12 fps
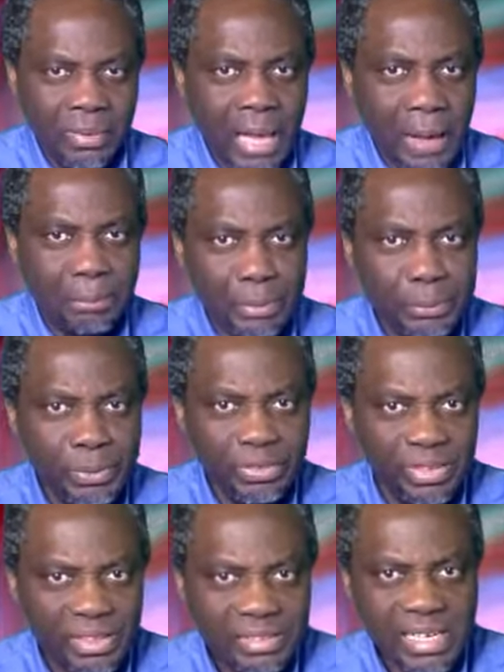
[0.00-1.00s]
and people
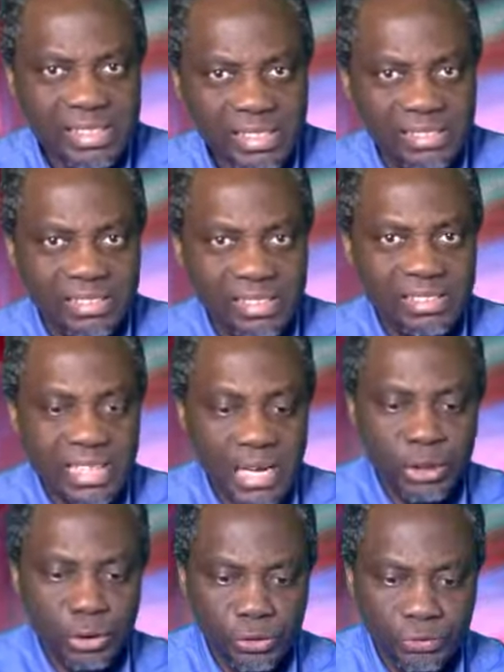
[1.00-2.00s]
think that these things are
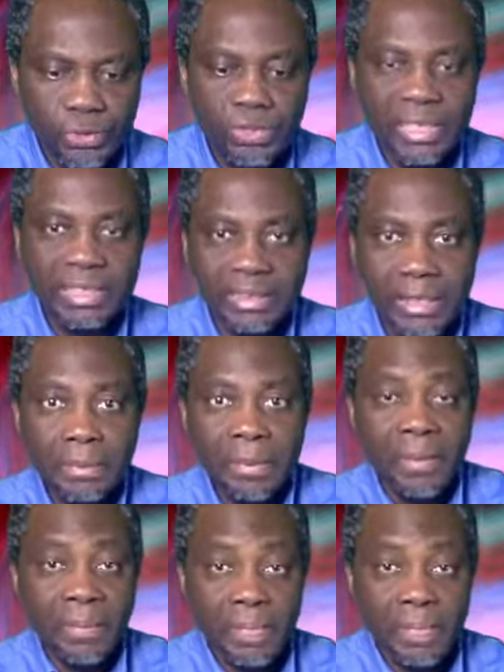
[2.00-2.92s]
just fun and game.